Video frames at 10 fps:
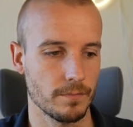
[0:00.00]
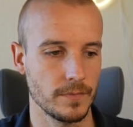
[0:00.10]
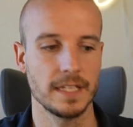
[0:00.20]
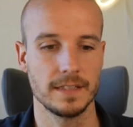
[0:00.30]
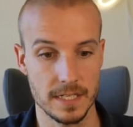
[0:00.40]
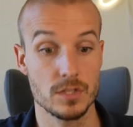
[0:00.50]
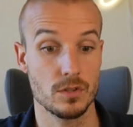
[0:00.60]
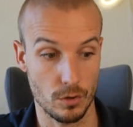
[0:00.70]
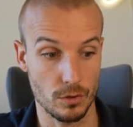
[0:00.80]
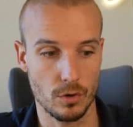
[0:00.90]
yeah this
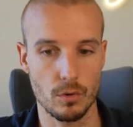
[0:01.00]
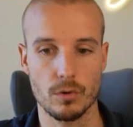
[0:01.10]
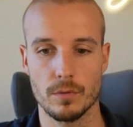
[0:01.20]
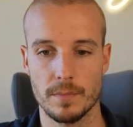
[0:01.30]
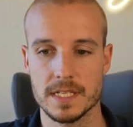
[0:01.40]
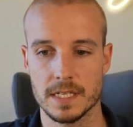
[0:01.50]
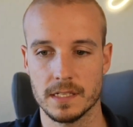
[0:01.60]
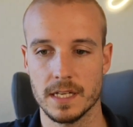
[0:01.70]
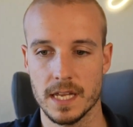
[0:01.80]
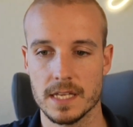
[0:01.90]
third quarter
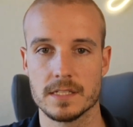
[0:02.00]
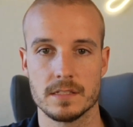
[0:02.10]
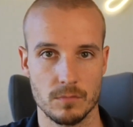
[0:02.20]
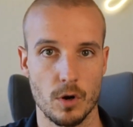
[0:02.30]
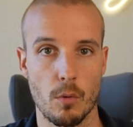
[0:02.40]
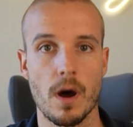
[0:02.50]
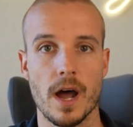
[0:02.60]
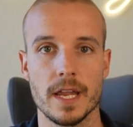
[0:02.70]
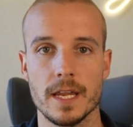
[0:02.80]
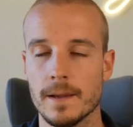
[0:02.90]
basically is
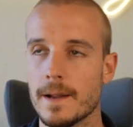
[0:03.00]
hawaii